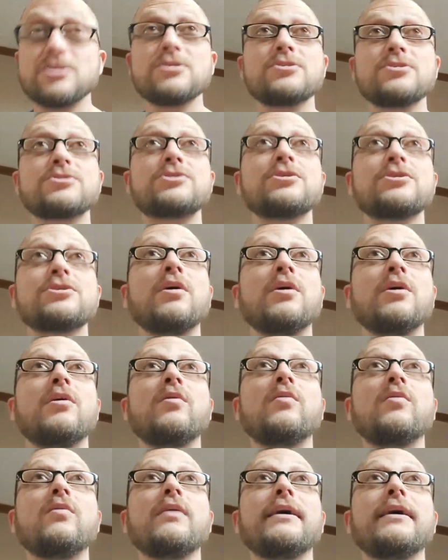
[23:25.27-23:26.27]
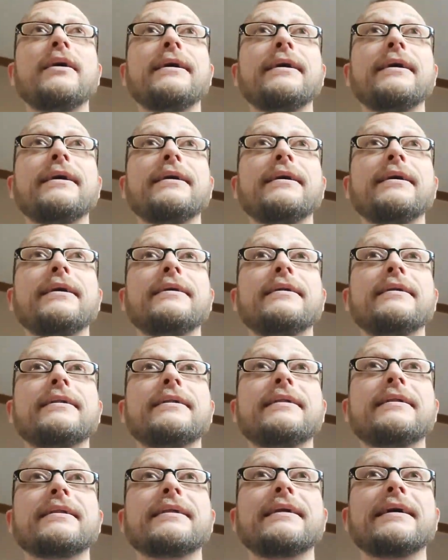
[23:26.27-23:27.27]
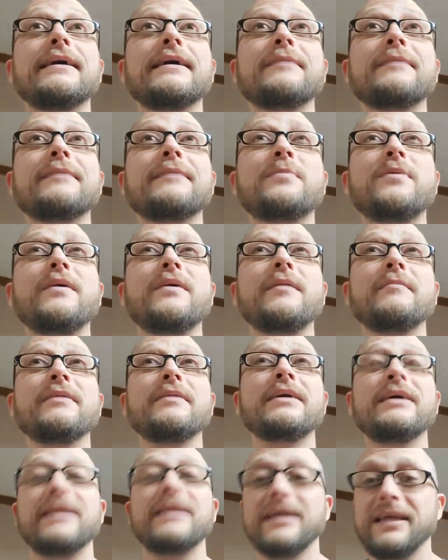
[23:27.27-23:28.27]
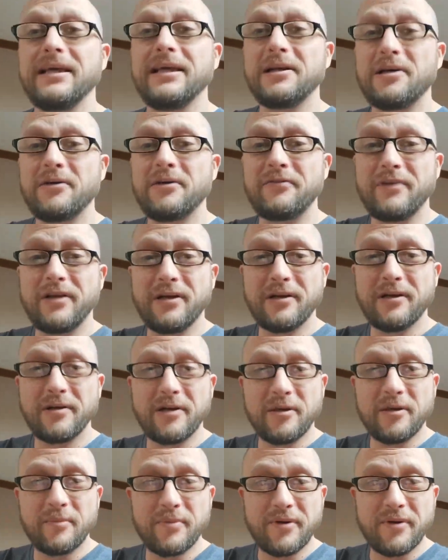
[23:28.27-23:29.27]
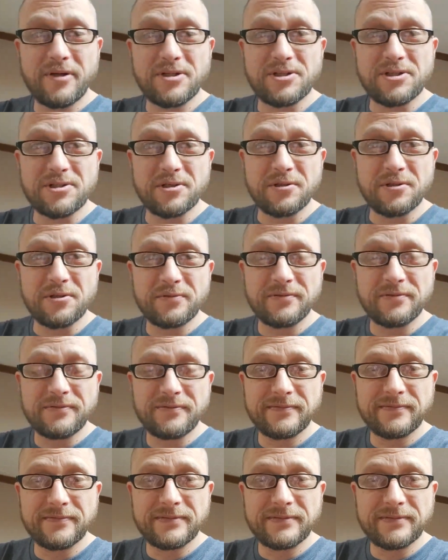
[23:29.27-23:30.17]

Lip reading: So I'm probably gonna get off here pretty soon.